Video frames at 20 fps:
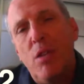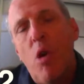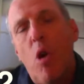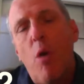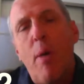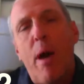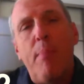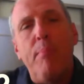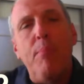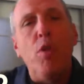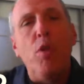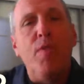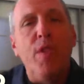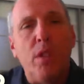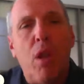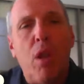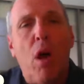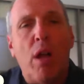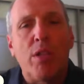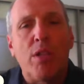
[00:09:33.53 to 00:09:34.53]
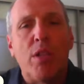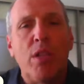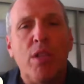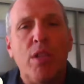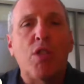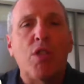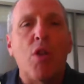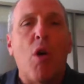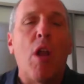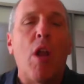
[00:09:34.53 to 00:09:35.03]
about movies
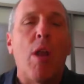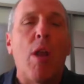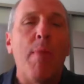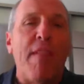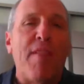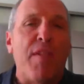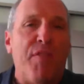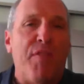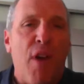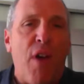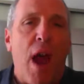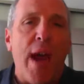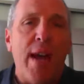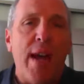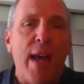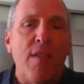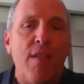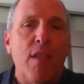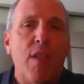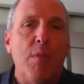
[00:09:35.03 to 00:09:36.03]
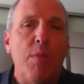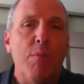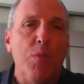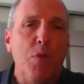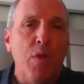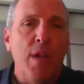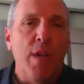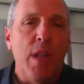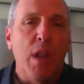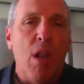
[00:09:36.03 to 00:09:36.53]
launches, it's all about the Friday that the
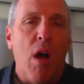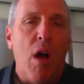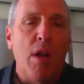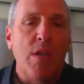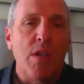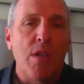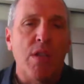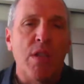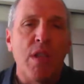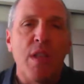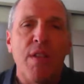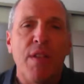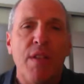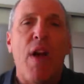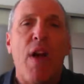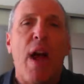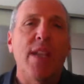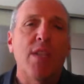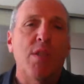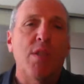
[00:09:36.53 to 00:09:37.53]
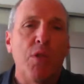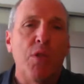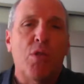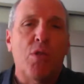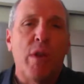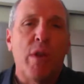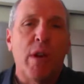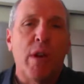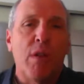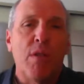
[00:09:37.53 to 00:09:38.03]
movie launches, and the Friday is the
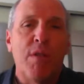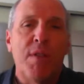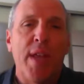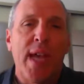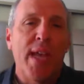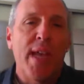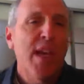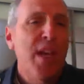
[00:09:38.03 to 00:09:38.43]
most critical thing.